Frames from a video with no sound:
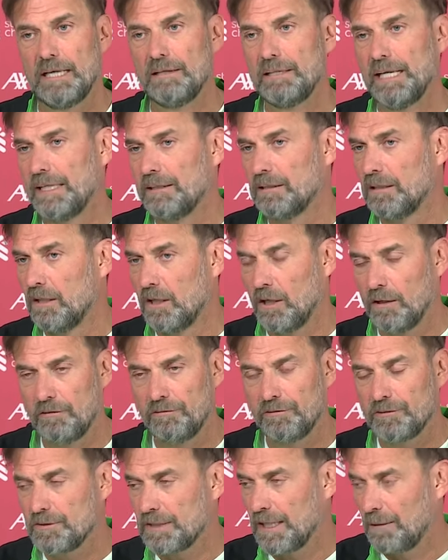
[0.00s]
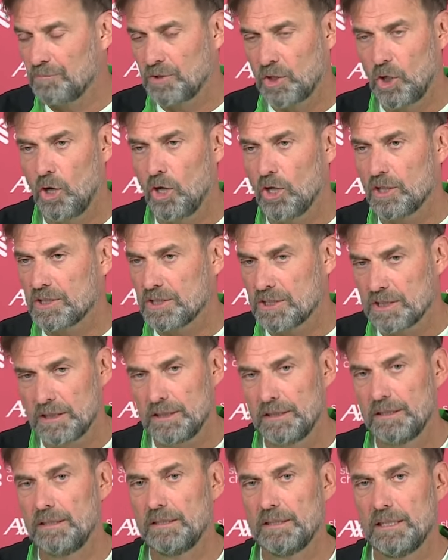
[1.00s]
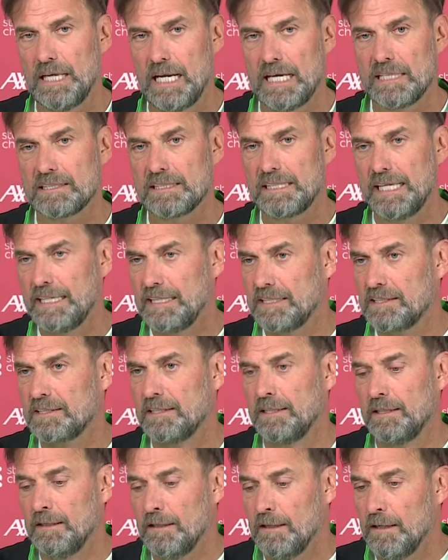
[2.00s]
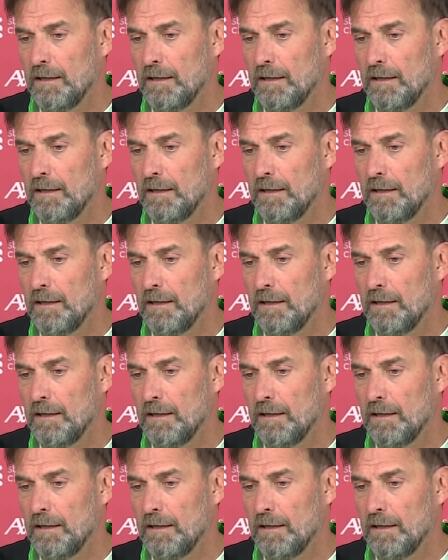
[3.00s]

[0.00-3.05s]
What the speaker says: I had a lot of some talks the last days